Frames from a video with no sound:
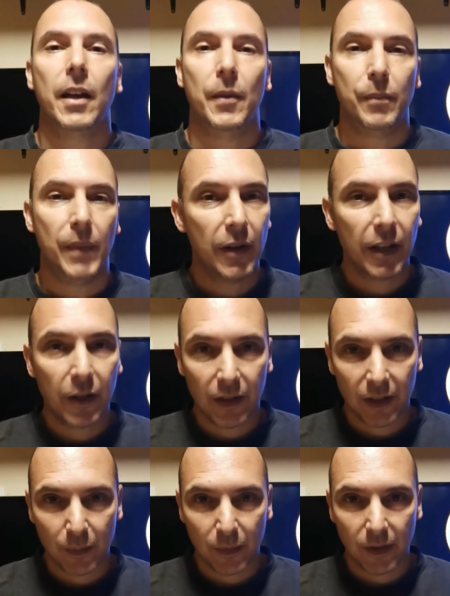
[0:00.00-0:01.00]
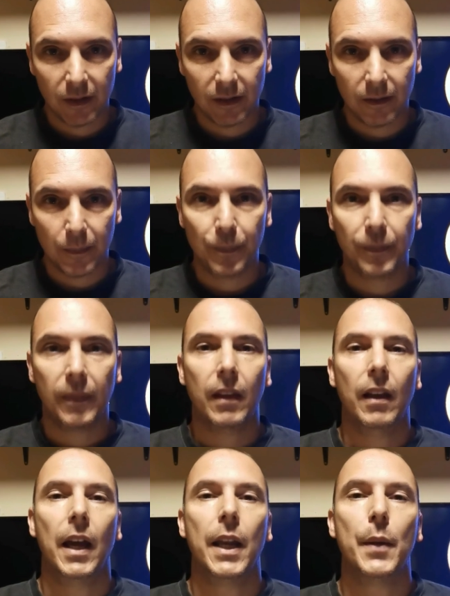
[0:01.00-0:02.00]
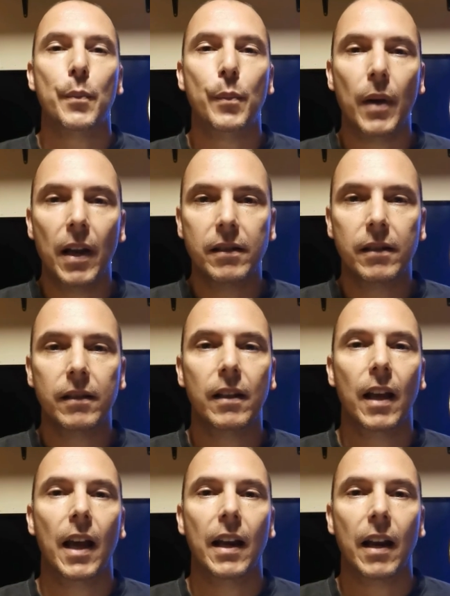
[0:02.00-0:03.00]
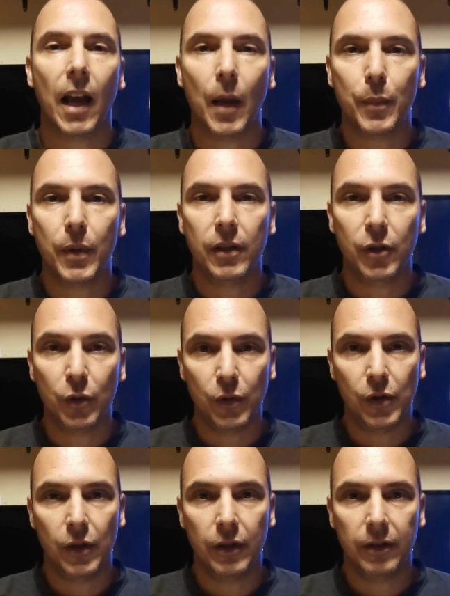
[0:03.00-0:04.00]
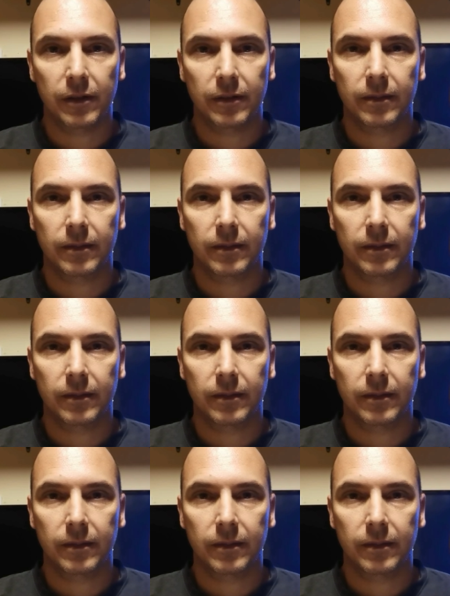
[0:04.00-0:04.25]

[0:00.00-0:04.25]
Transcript: a Merry Christmas and a blessed and happy new year.